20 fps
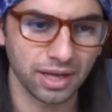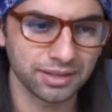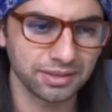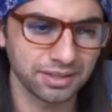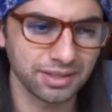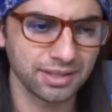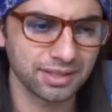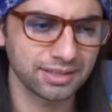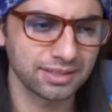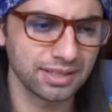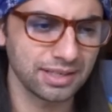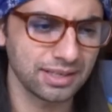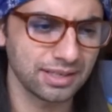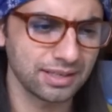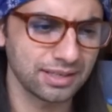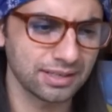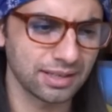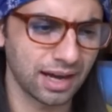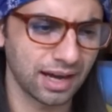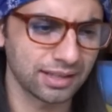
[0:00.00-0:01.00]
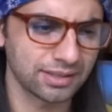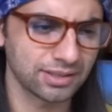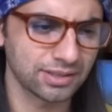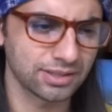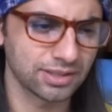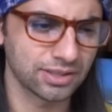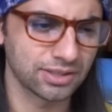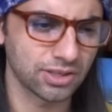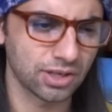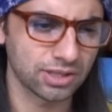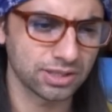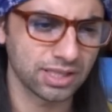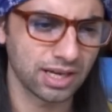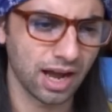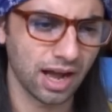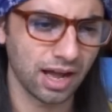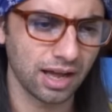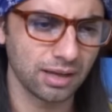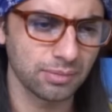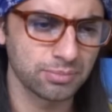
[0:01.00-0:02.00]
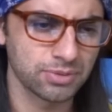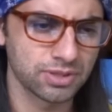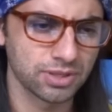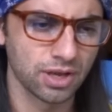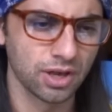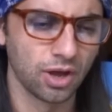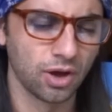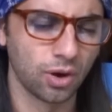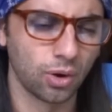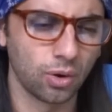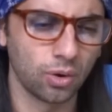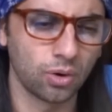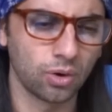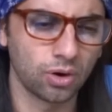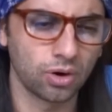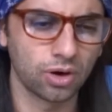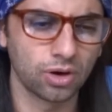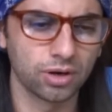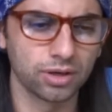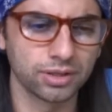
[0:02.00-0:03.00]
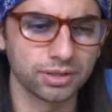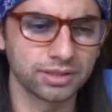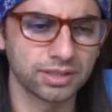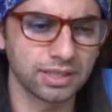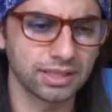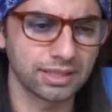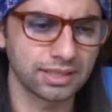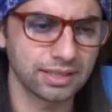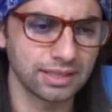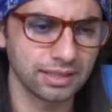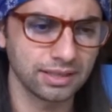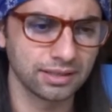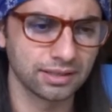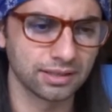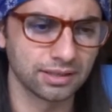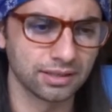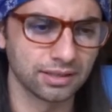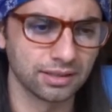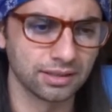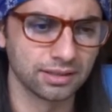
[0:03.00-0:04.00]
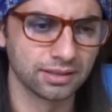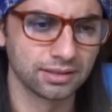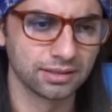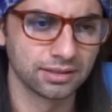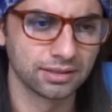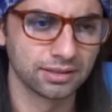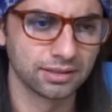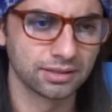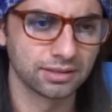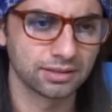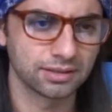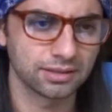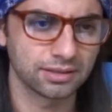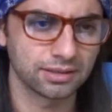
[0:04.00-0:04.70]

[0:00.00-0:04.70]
So I think the, either the Dart Gobs or the Heal